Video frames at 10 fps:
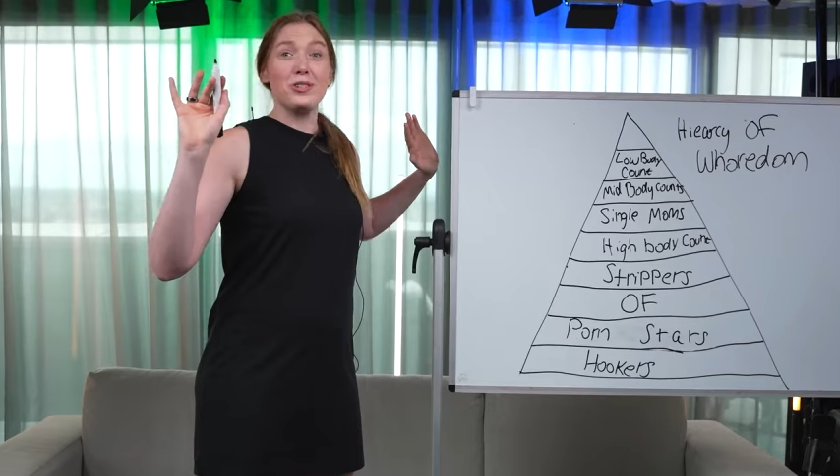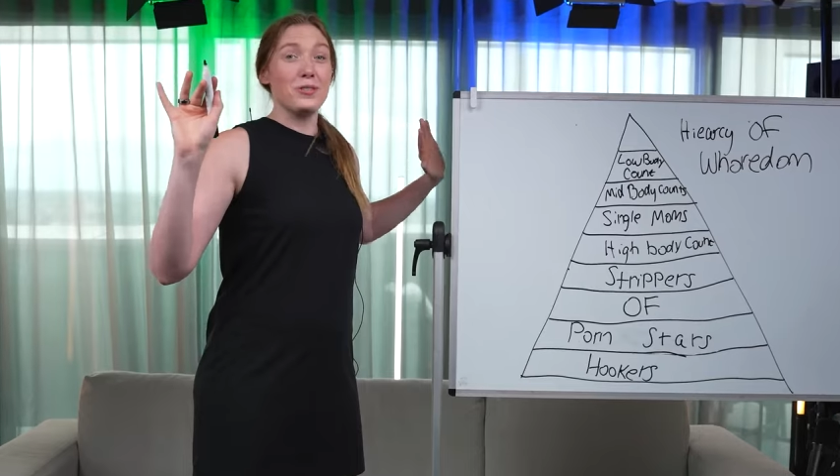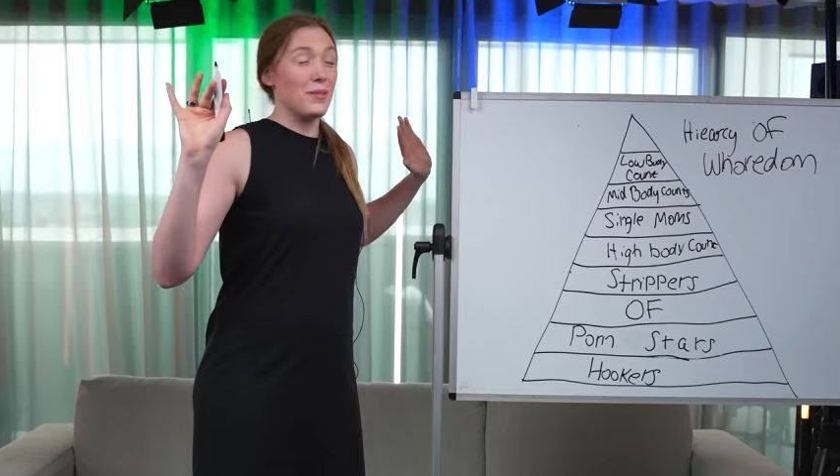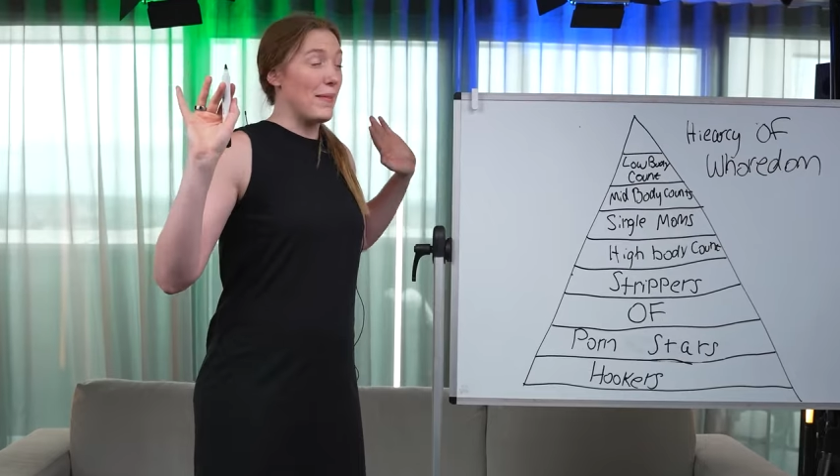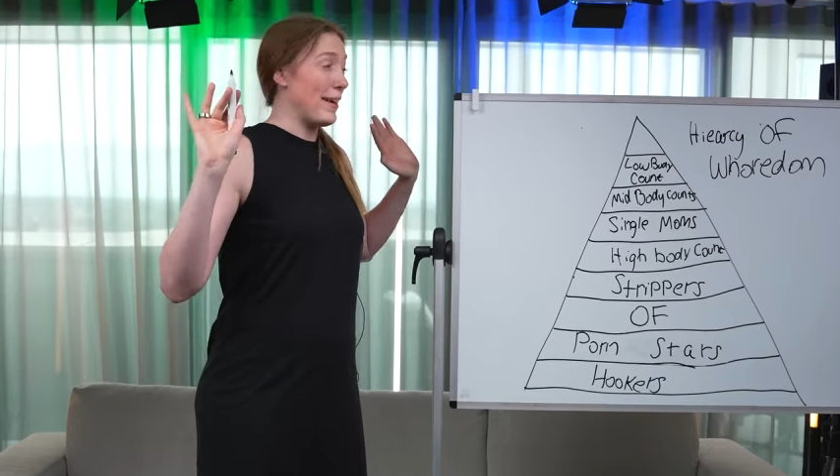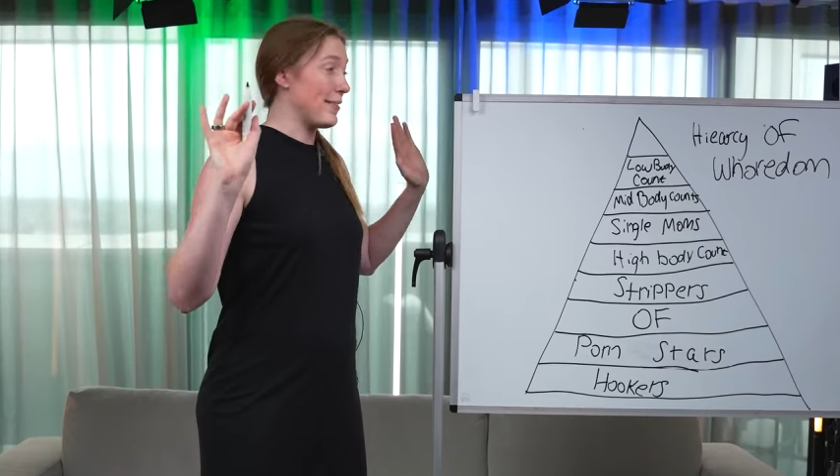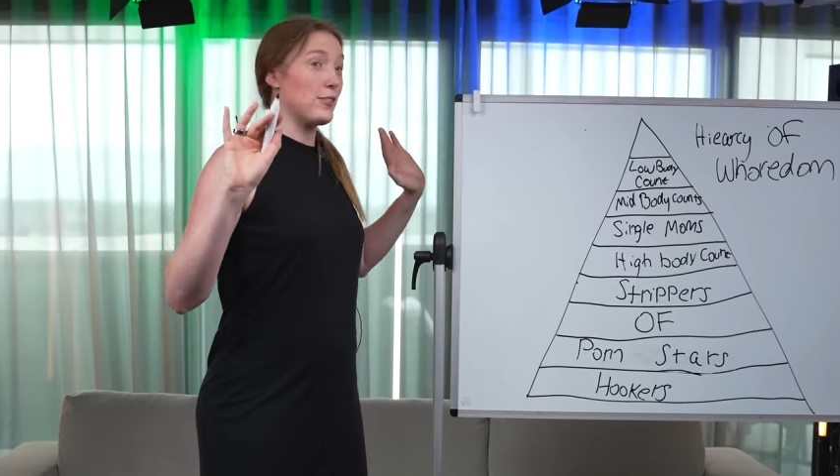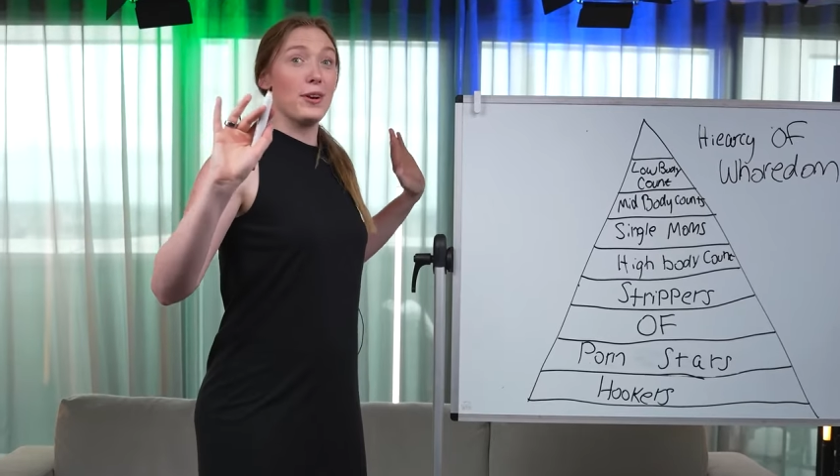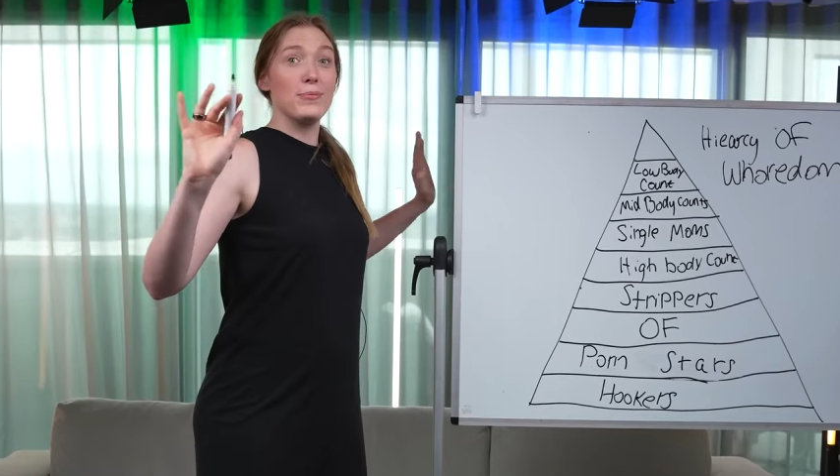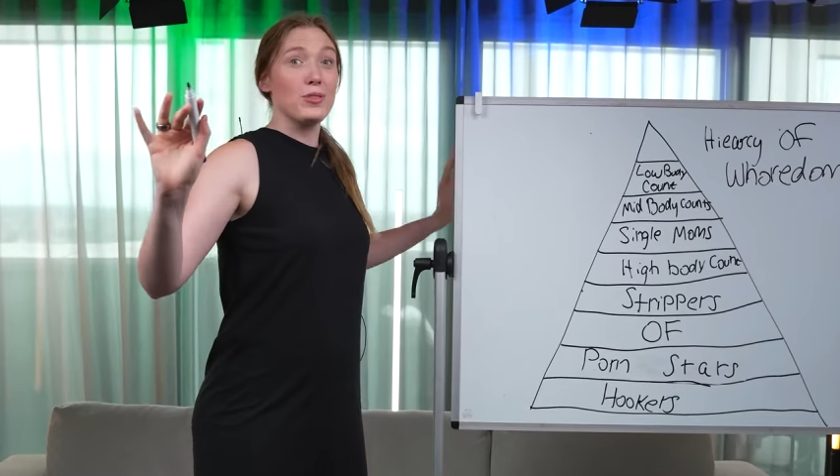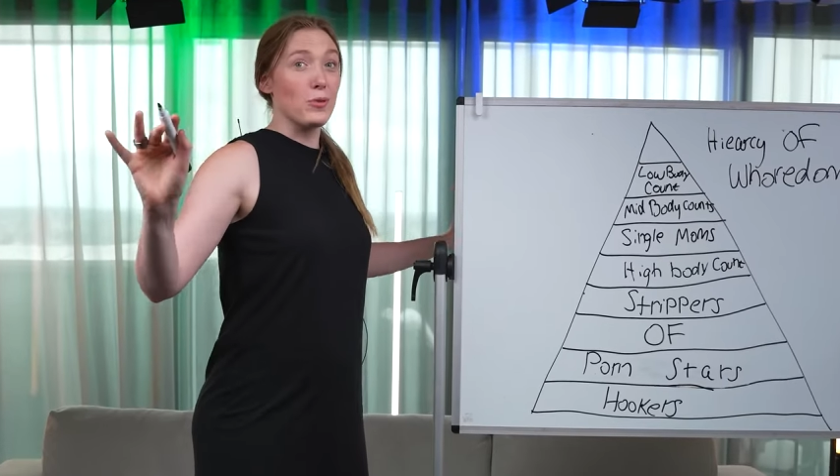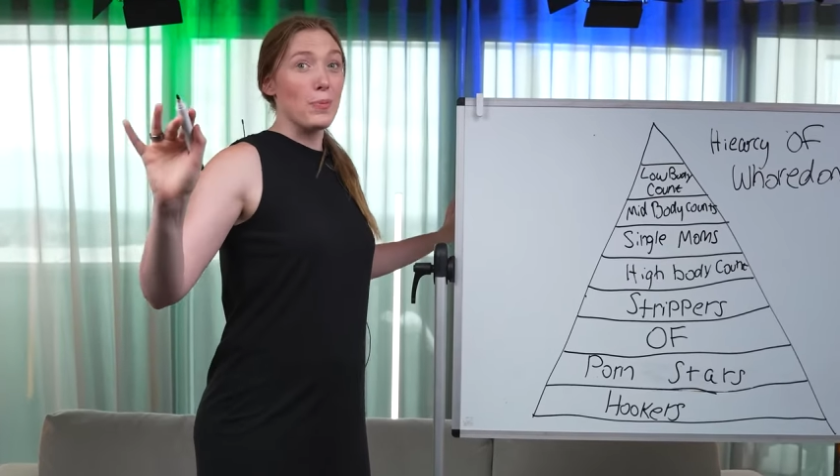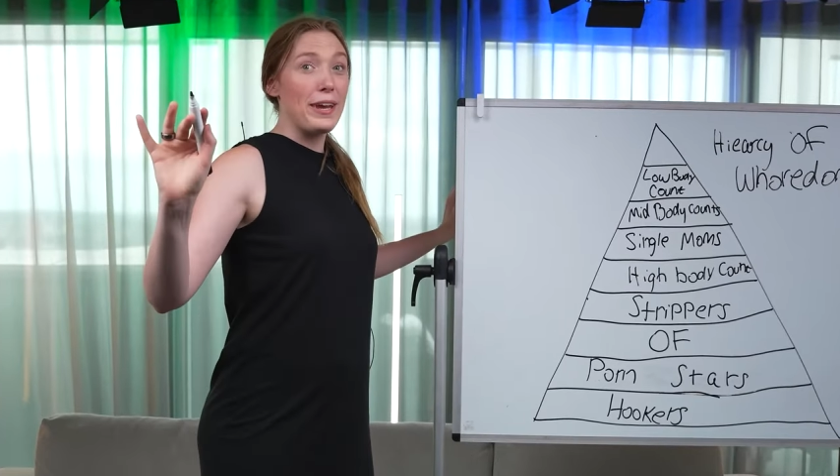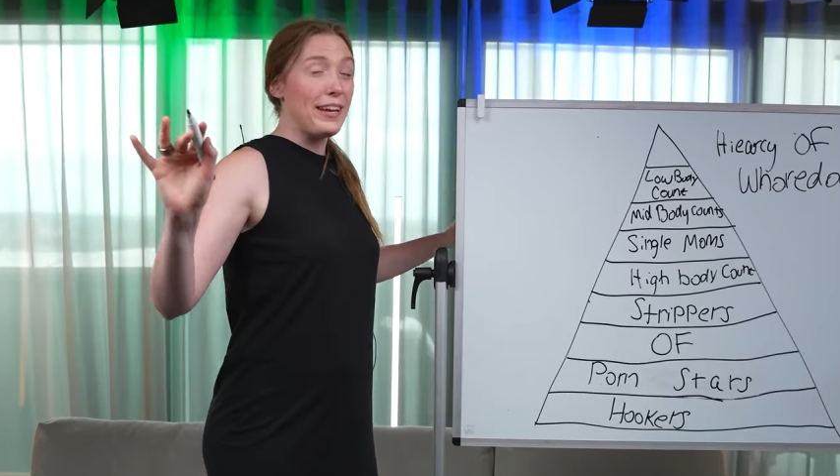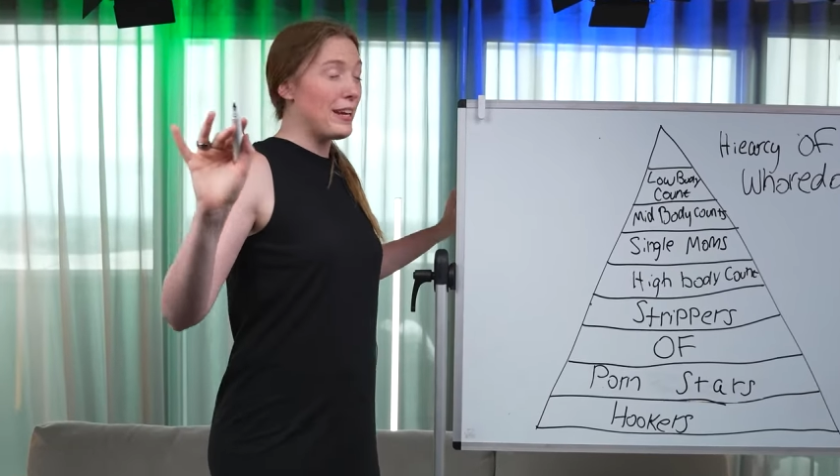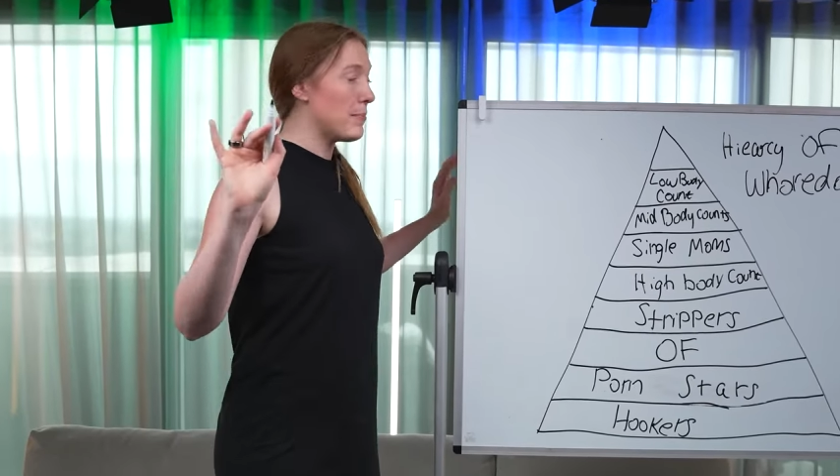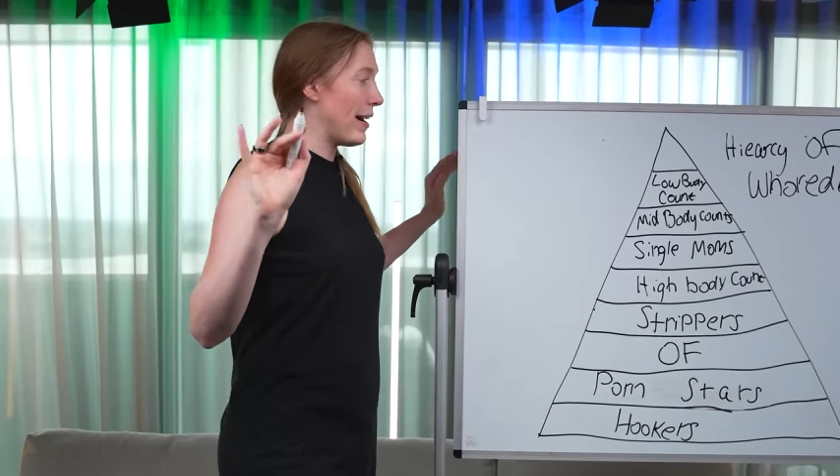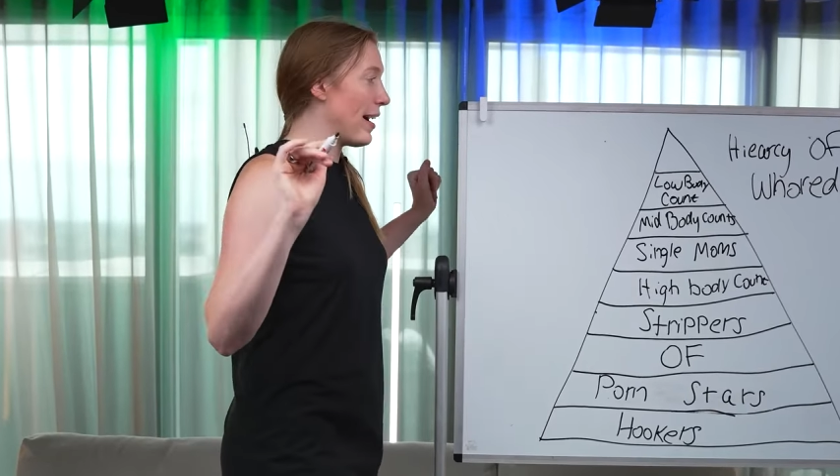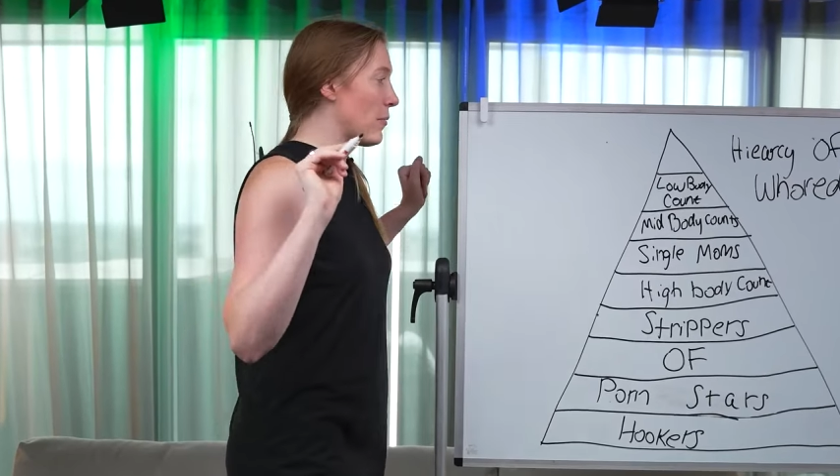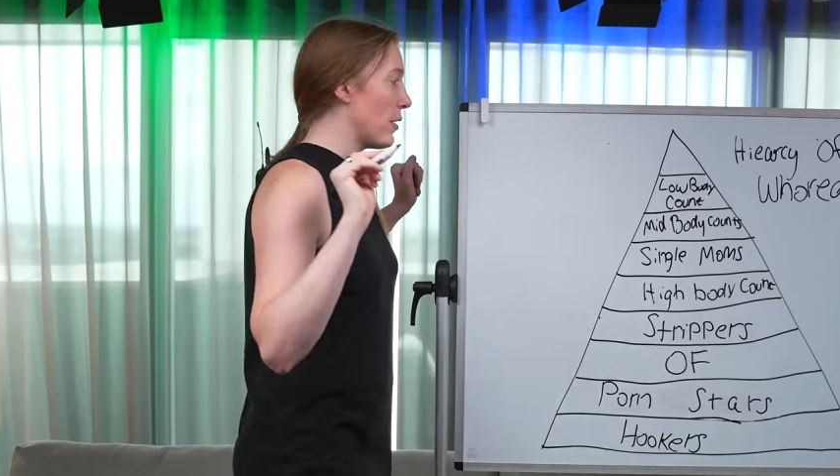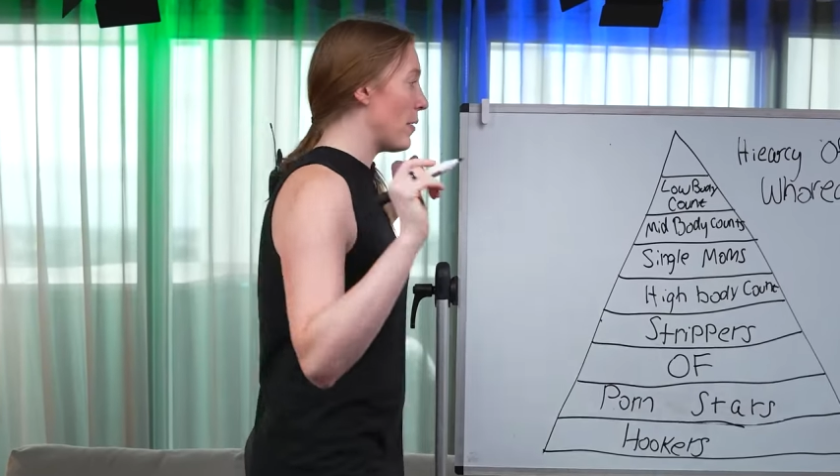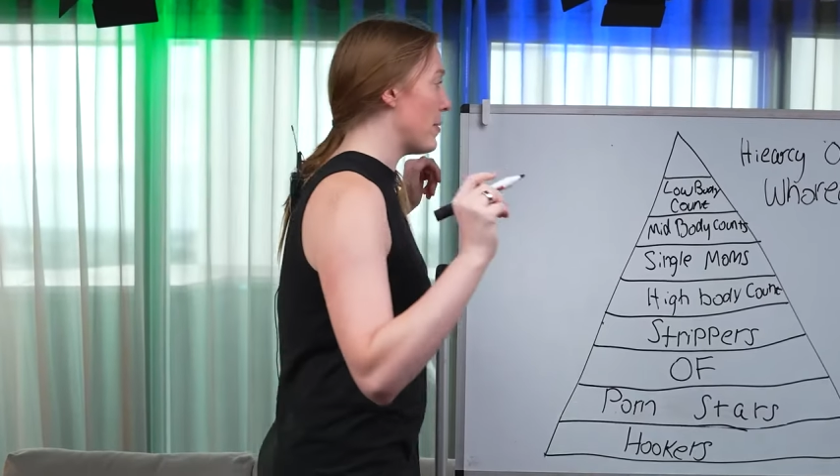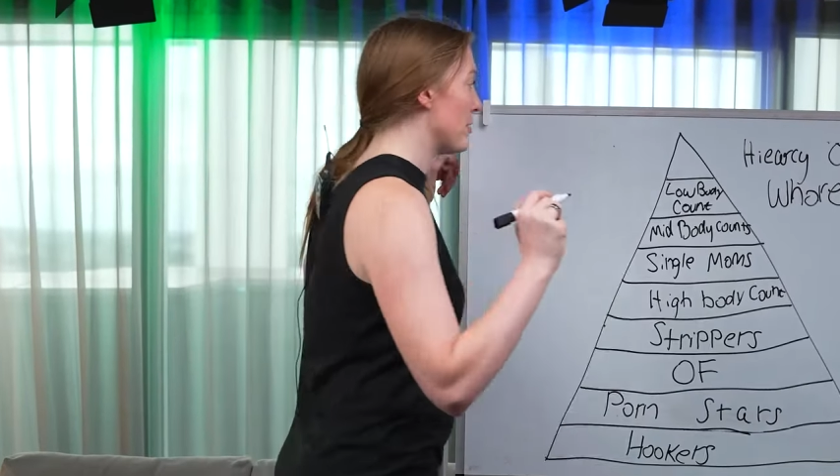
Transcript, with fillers: shoot the messenger. I'm just repeating back what I've